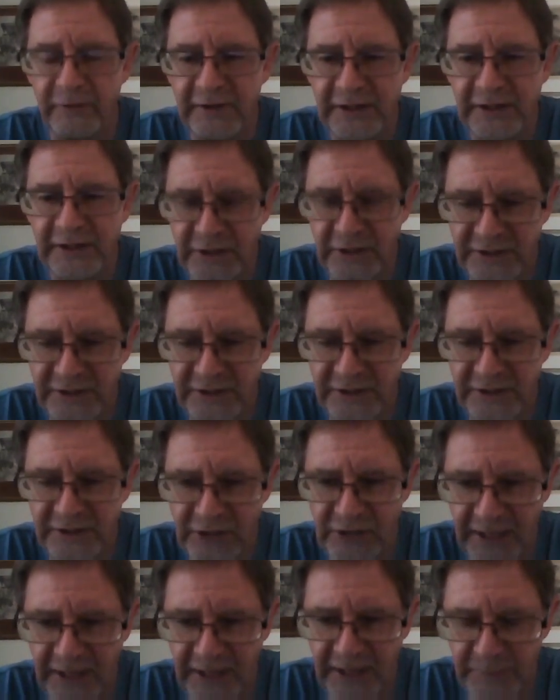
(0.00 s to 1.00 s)
he's
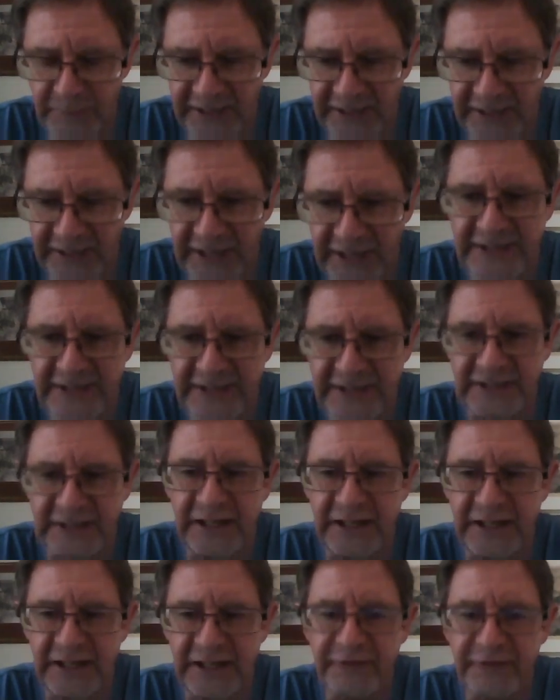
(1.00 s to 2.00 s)
been allocated
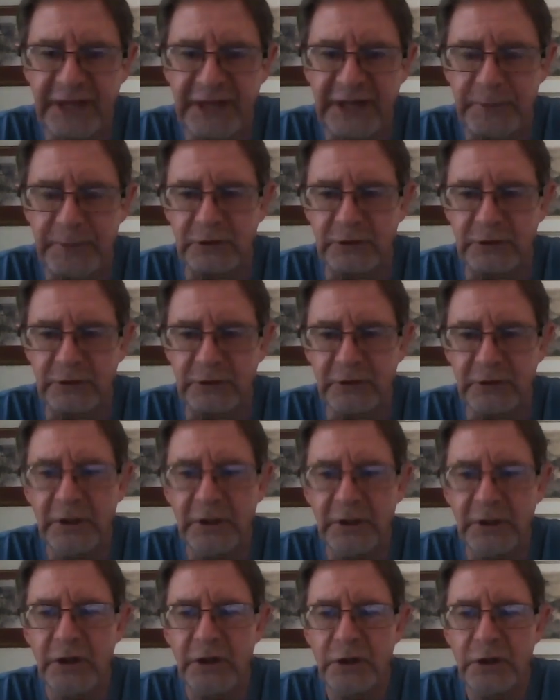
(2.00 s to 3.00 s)
enough capital
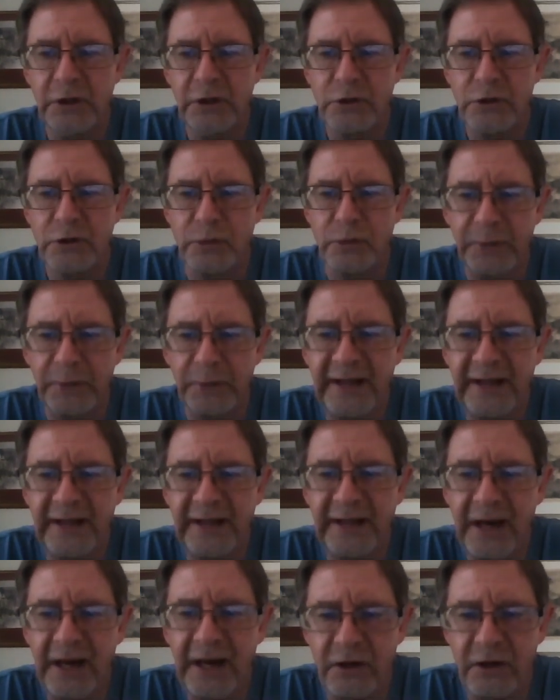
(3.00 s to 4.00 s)
to build
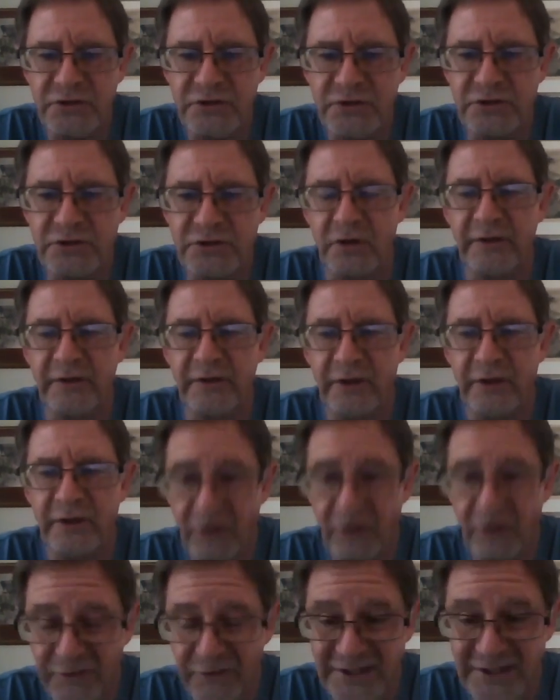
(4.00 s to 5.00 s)
the houses
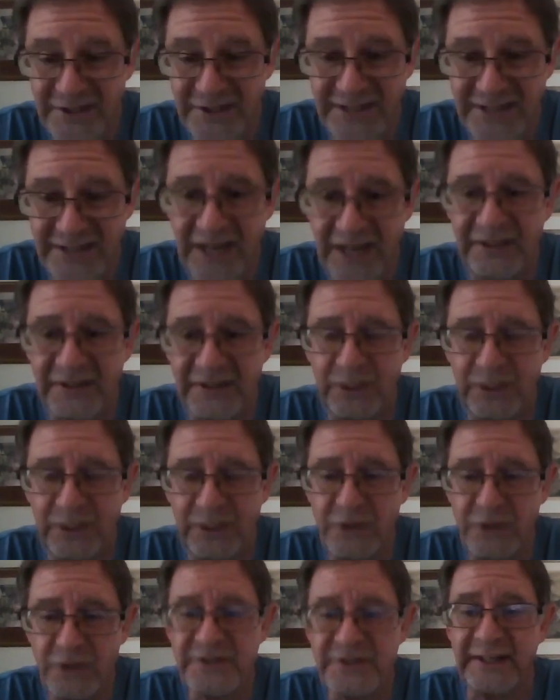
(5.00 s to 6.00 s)
of design that he
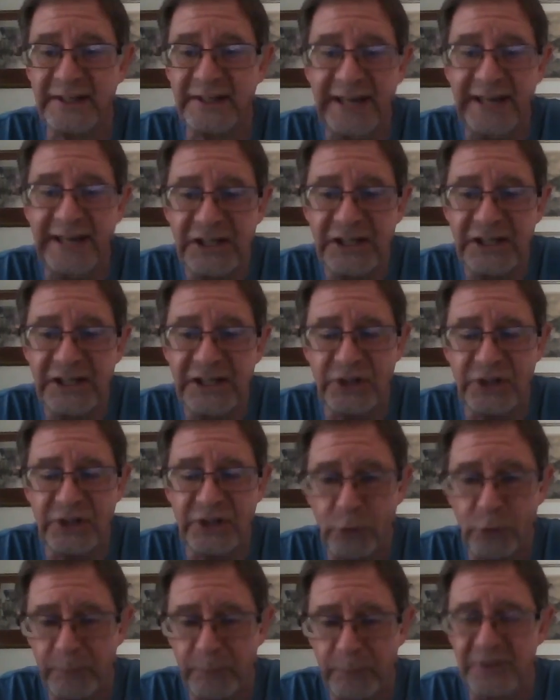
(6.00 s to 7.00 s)
wants, the cages,
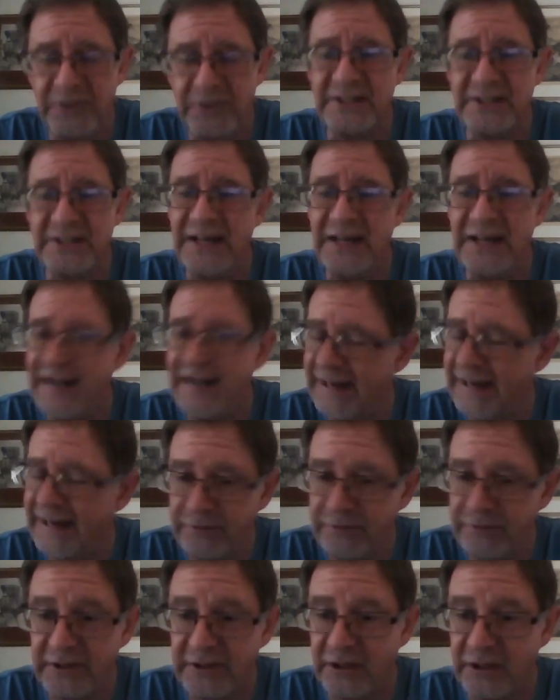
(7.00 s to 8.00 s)
the equipment,
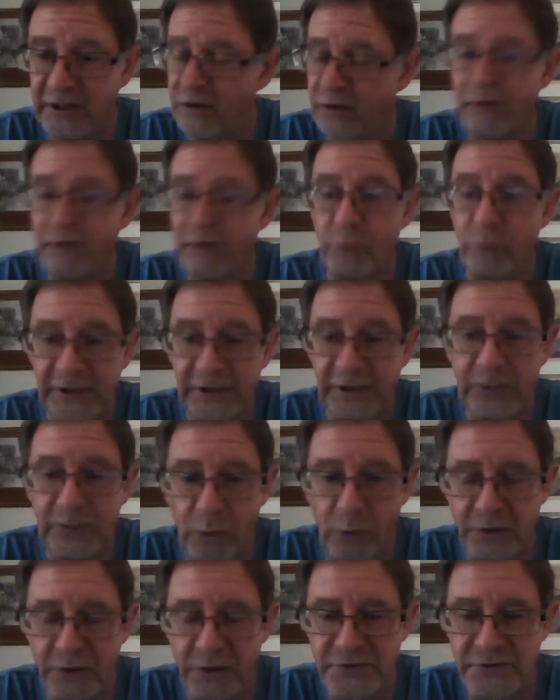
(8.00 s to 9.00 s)
everything of what he
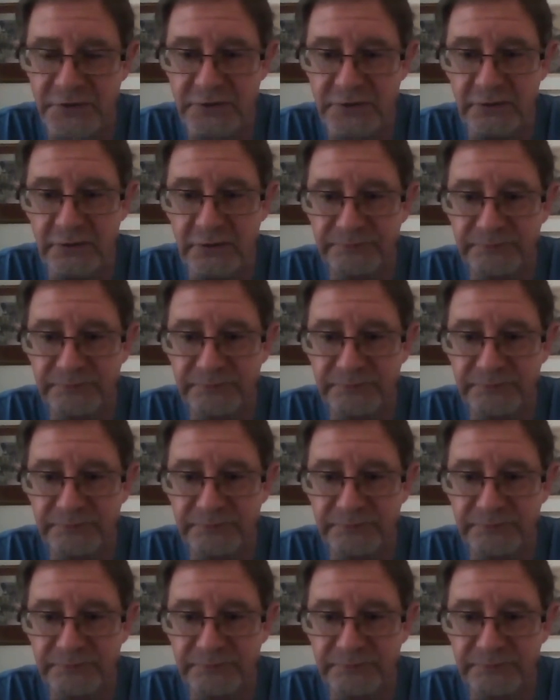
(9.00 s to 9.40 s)
wants.